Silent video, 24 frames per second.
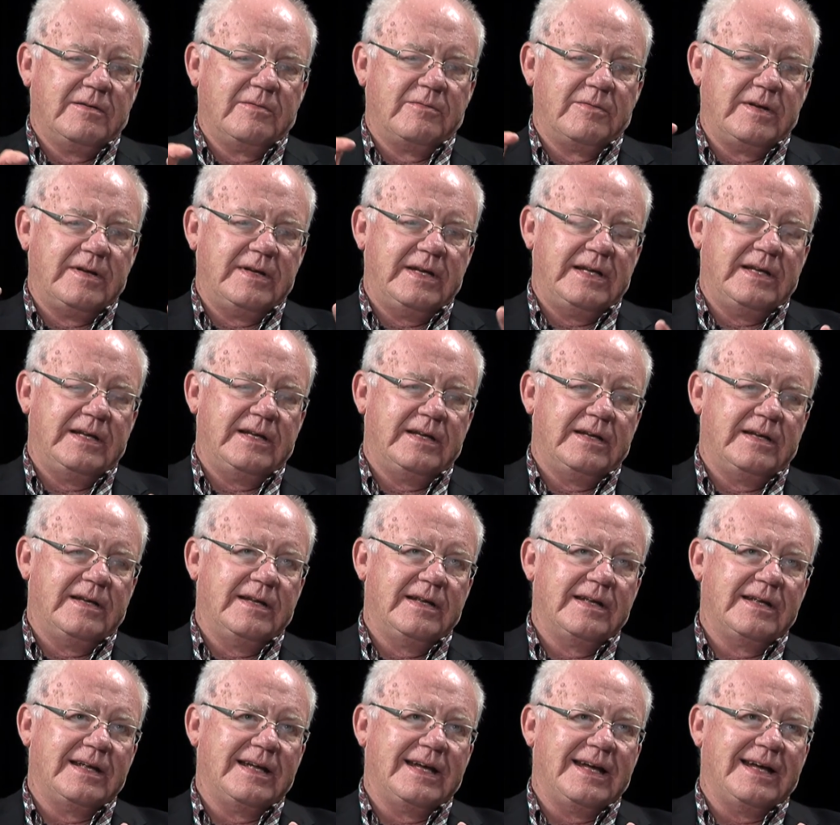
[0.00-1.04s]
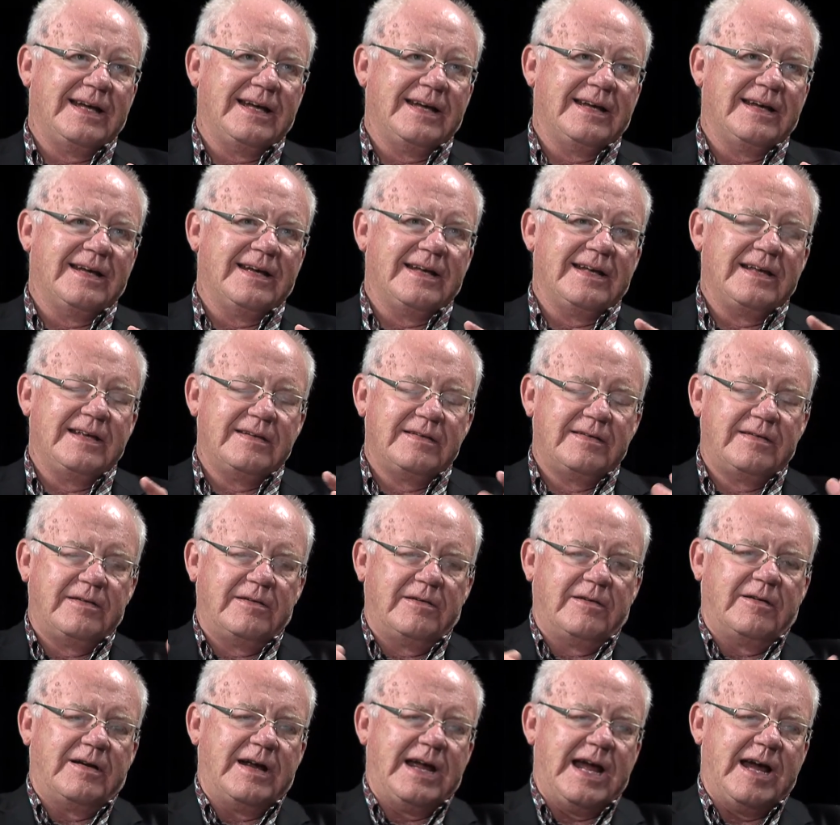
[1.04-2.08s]
we need uh,
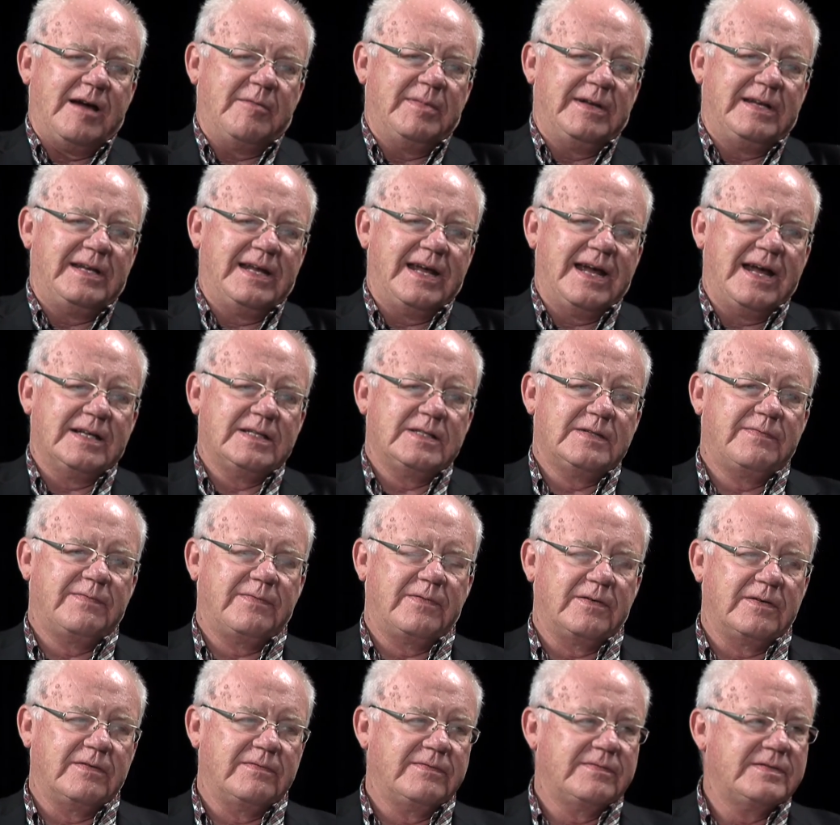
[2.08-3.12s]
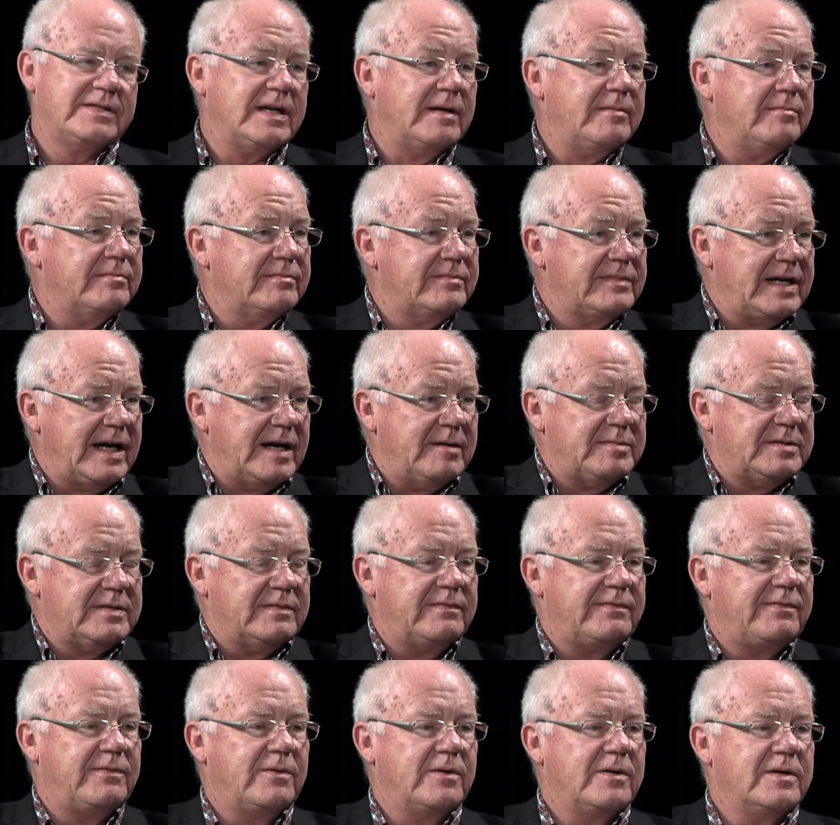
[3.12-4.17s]
interior habitats for some types
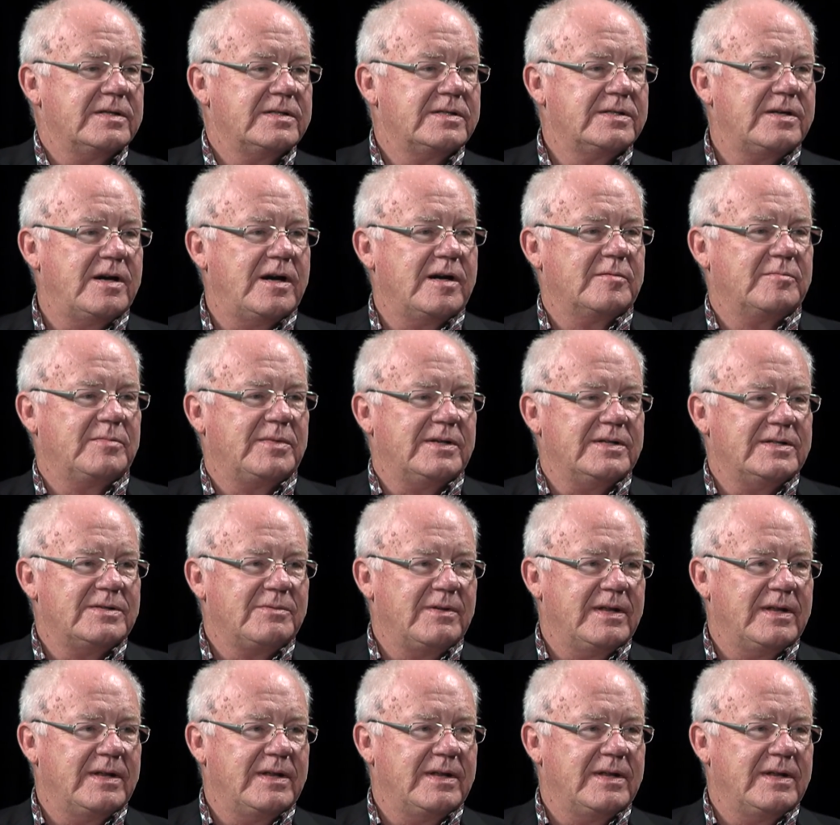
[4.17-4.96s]
of forest songbirds.